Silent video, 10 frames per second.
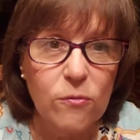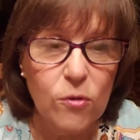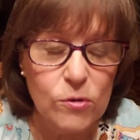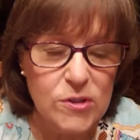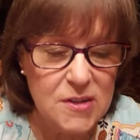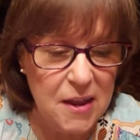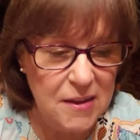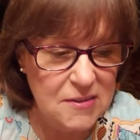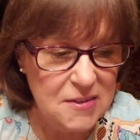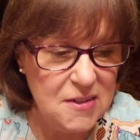verse
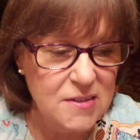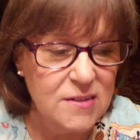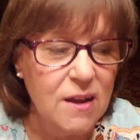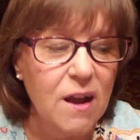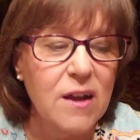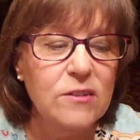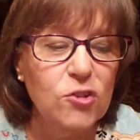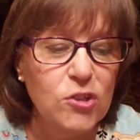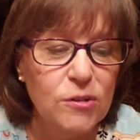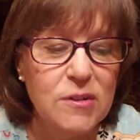9 says, God
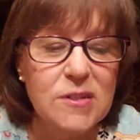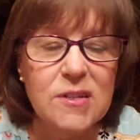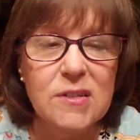showed us